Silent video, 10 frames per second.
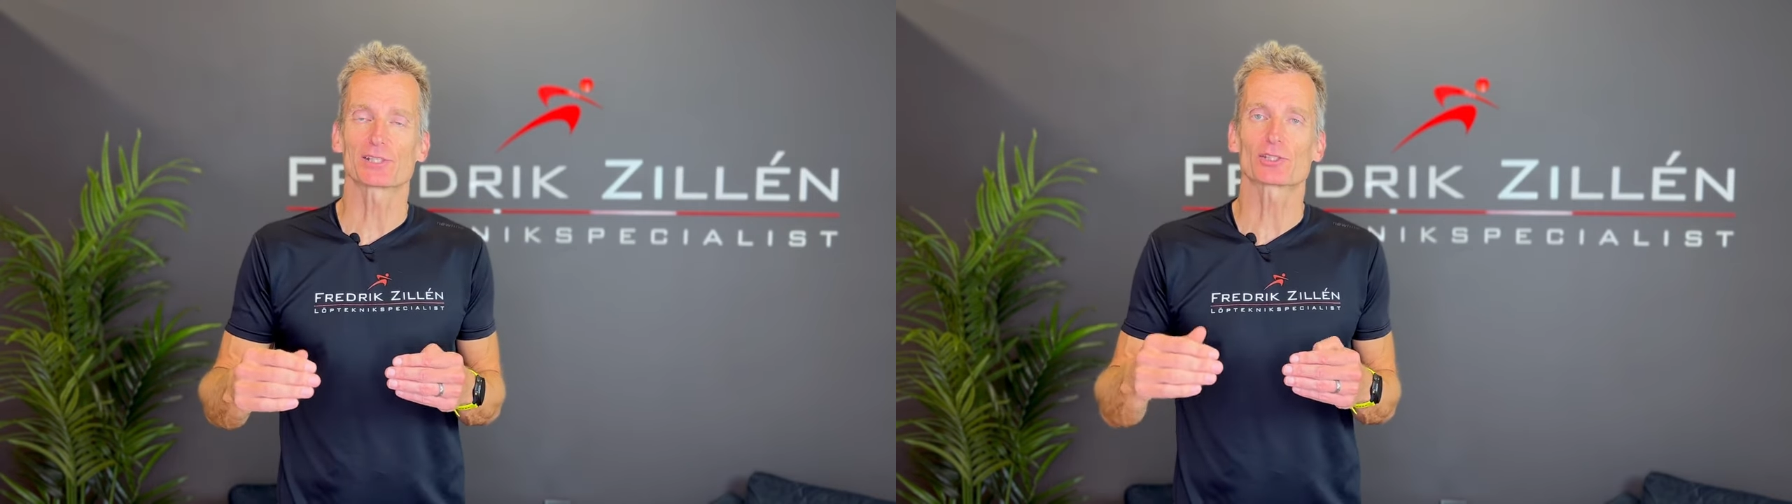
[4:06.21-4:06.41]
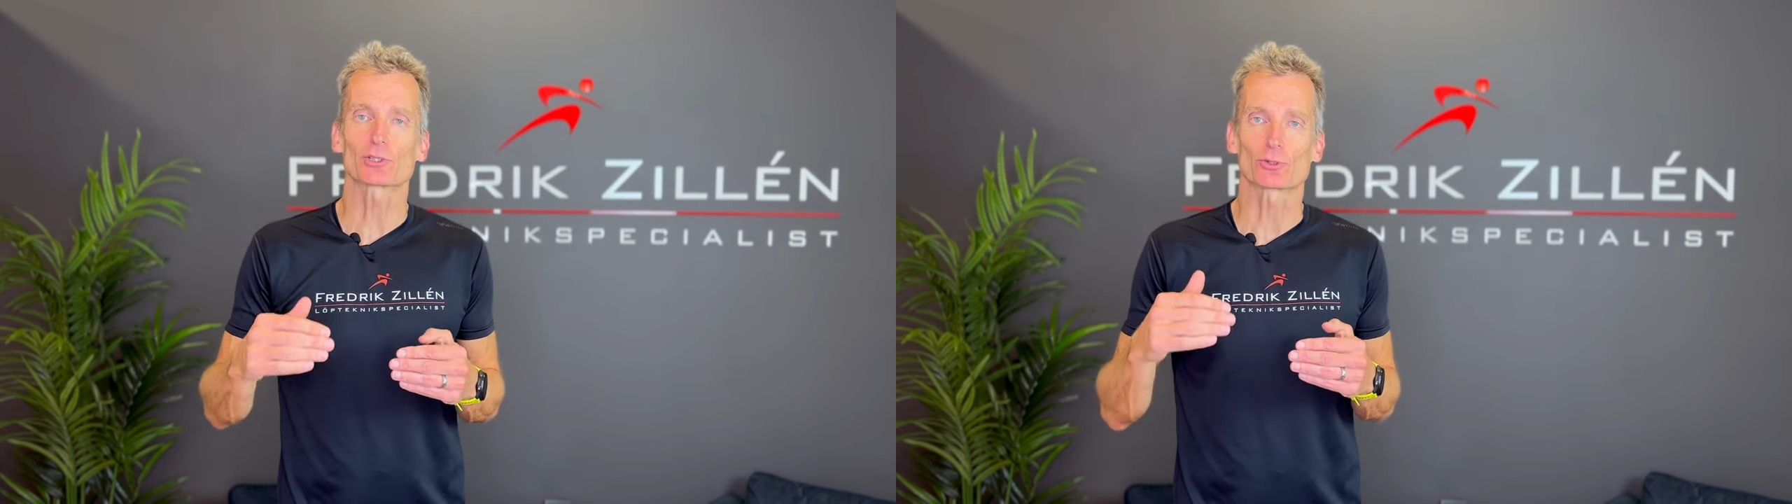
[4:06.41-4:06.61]

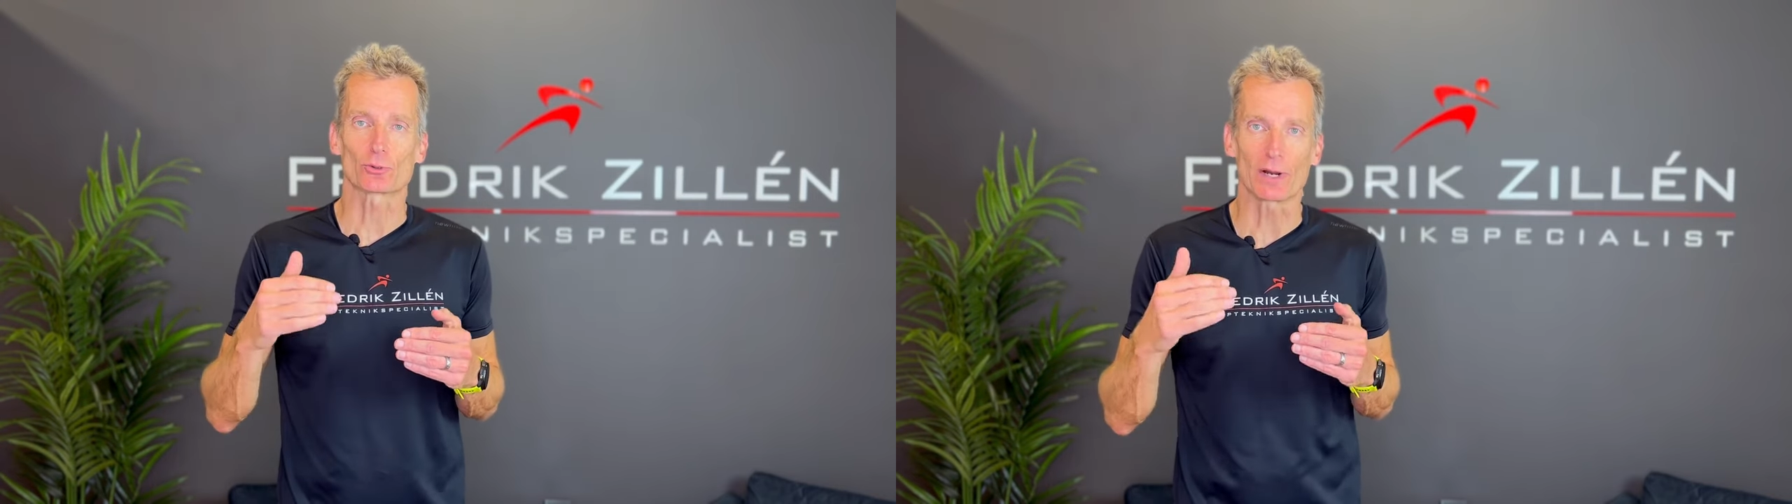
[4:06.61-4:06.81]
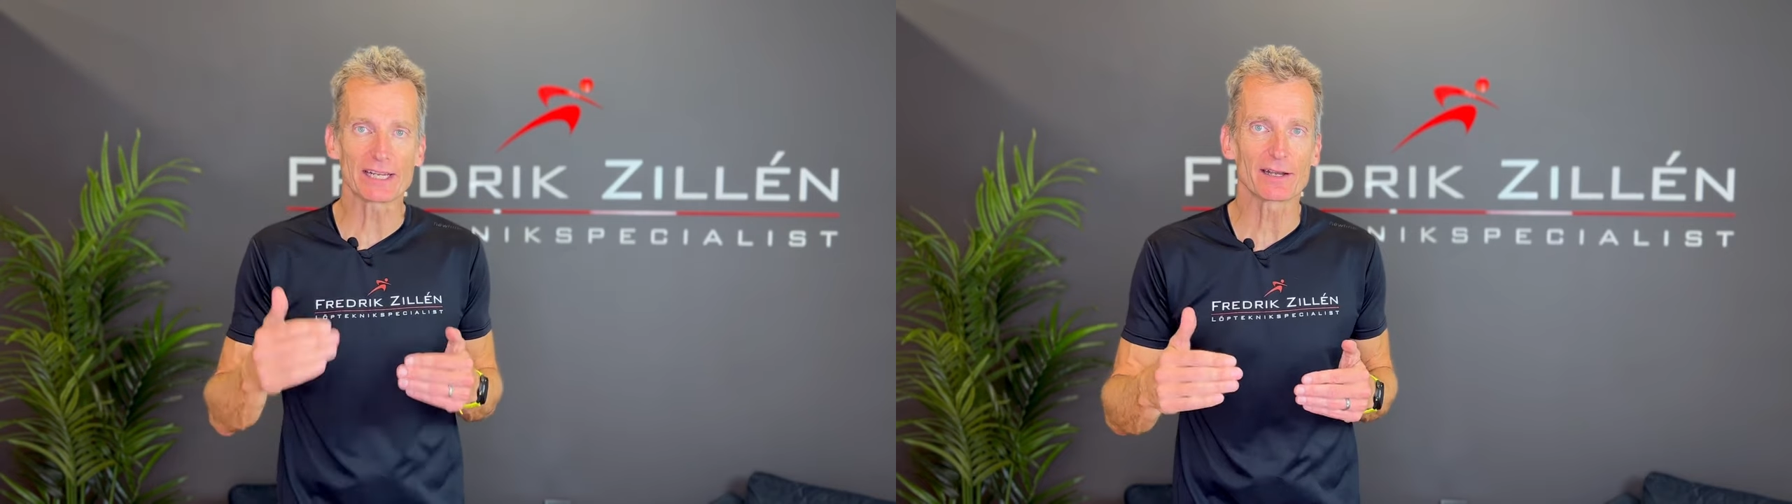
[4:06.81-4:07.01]

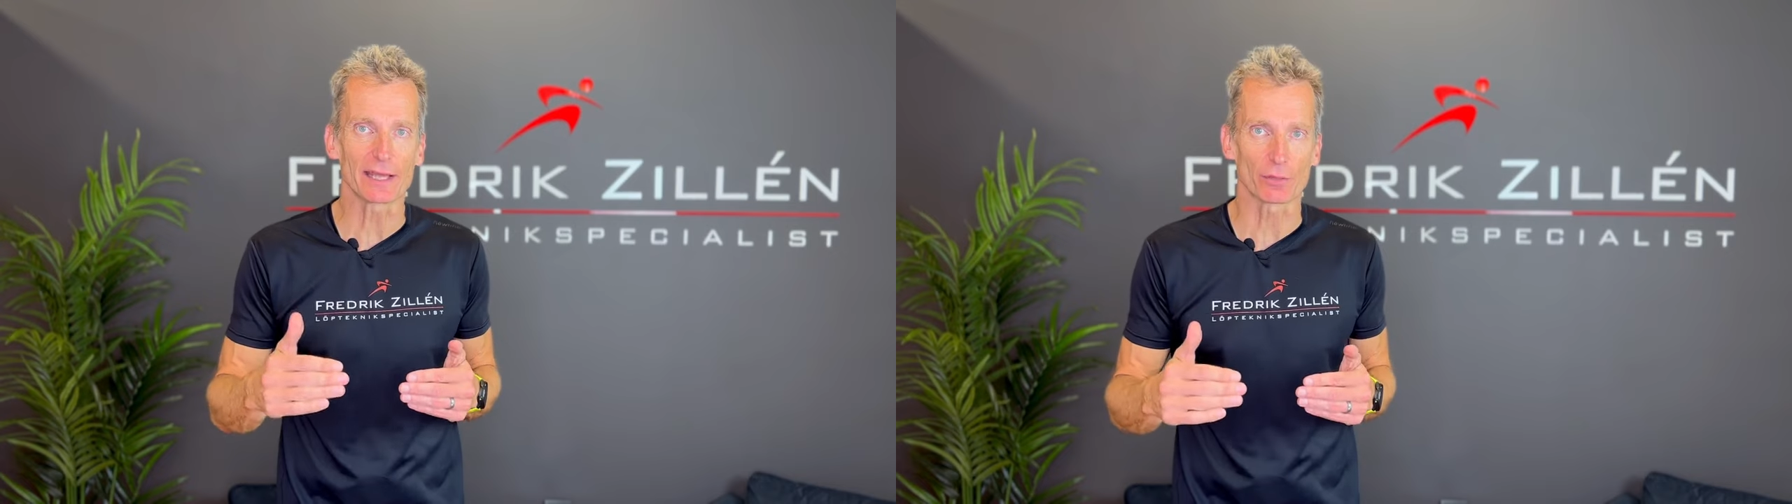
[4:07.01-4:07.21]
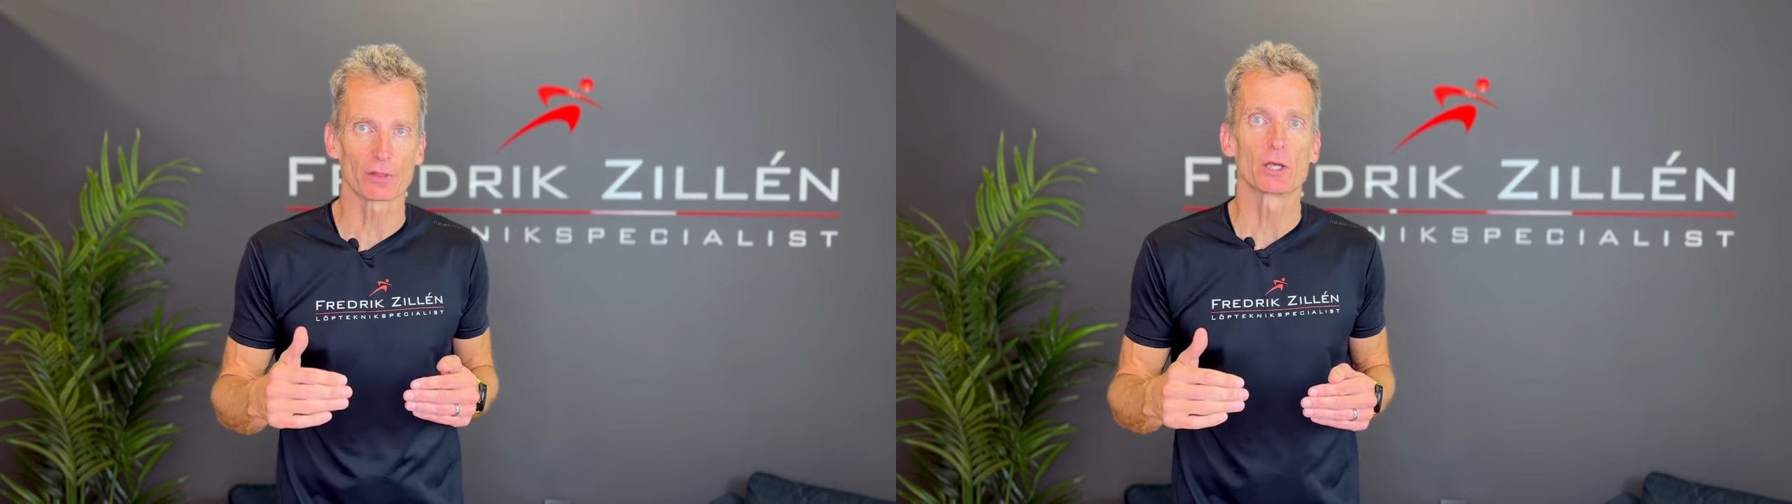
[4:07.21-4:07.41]
stride
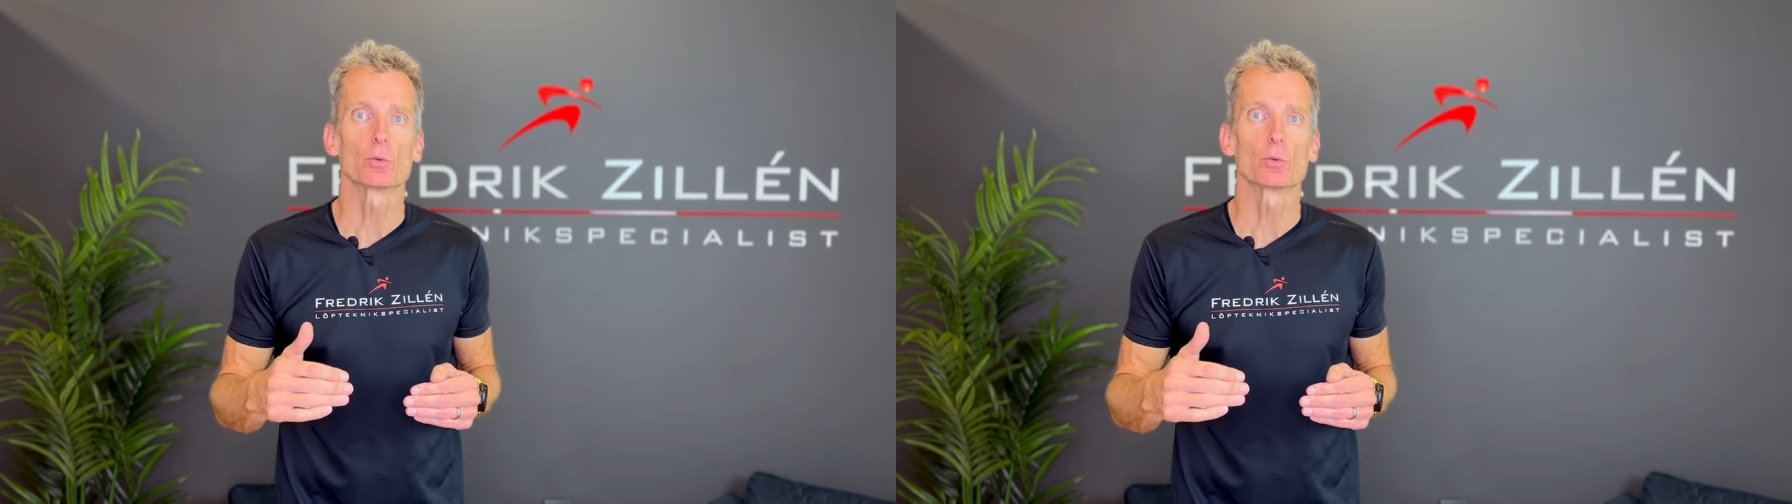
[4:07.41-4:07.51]
length